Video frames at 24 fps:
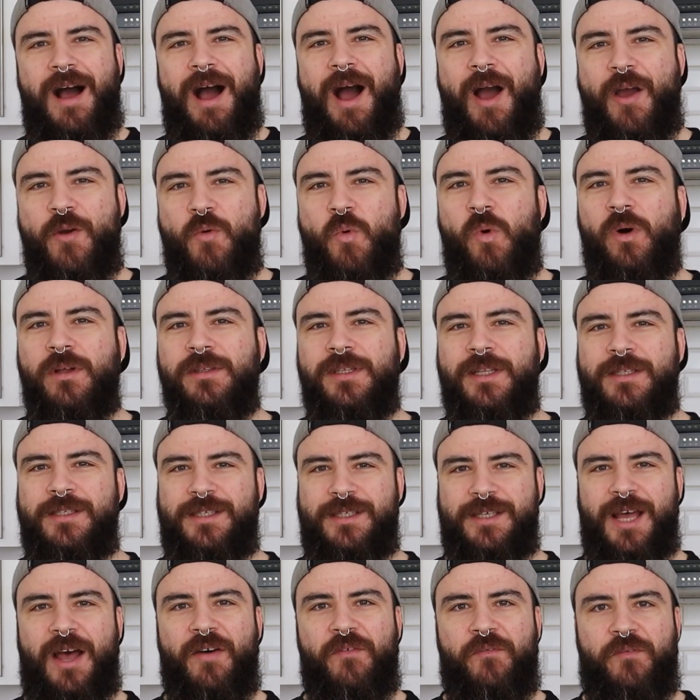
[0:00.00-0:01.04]
I wanted
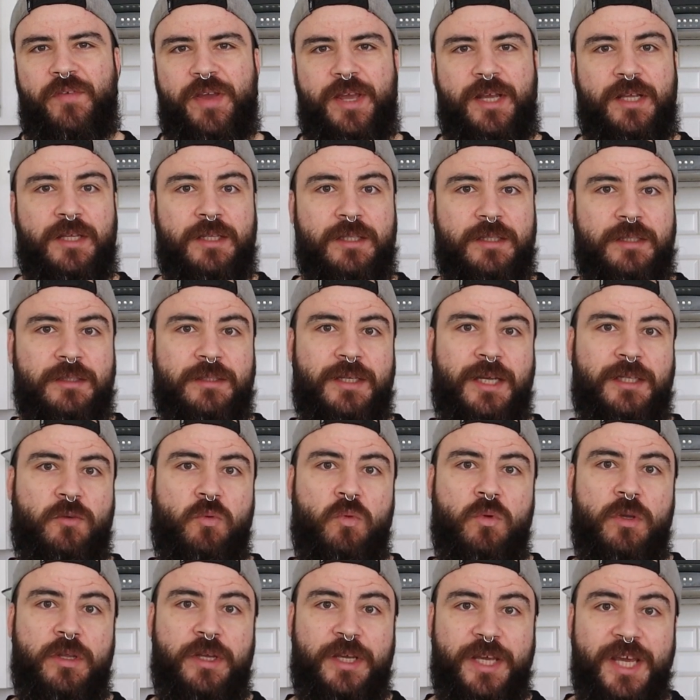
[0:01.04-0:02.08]
something that
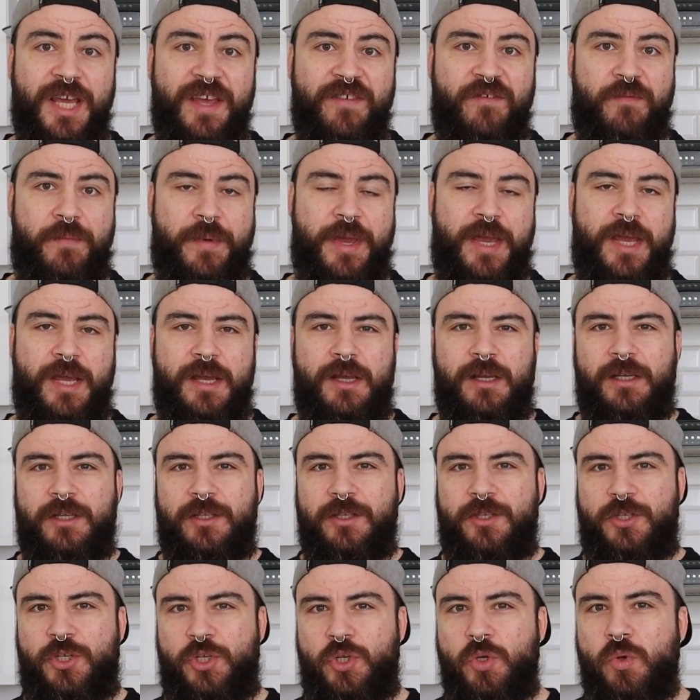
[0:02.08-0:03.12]
will give me
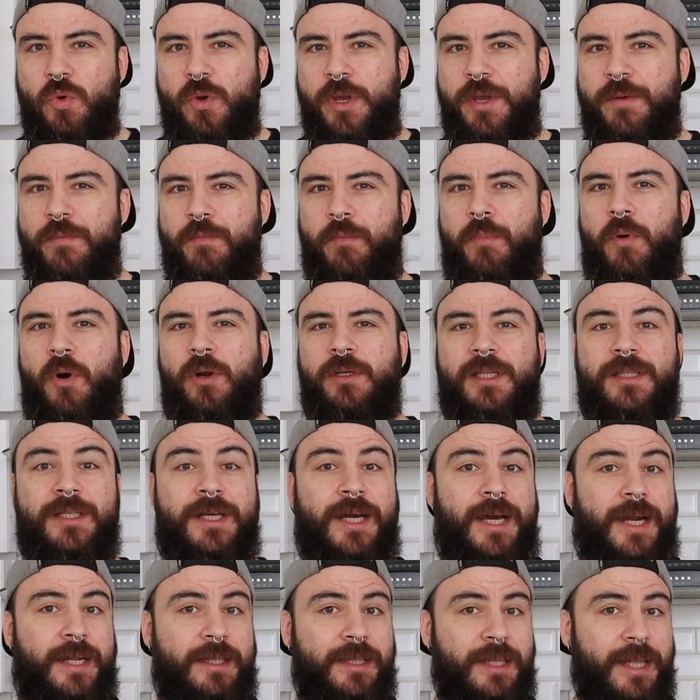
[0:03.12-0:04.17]
two important
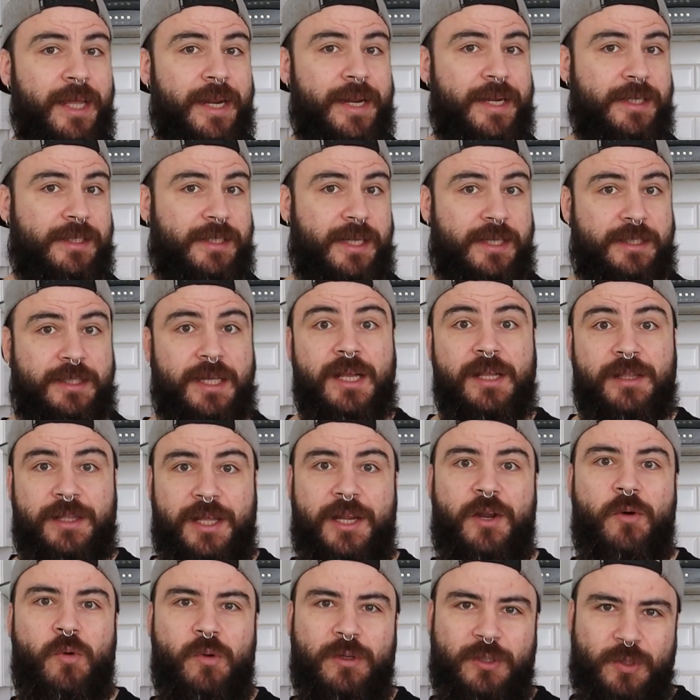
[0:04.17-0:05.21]
characteristics
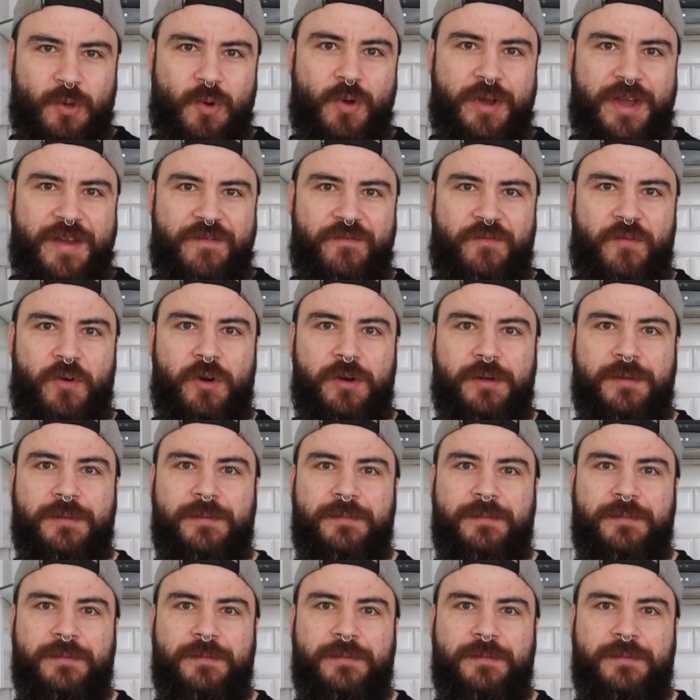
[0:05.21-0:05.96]
that I was looking for: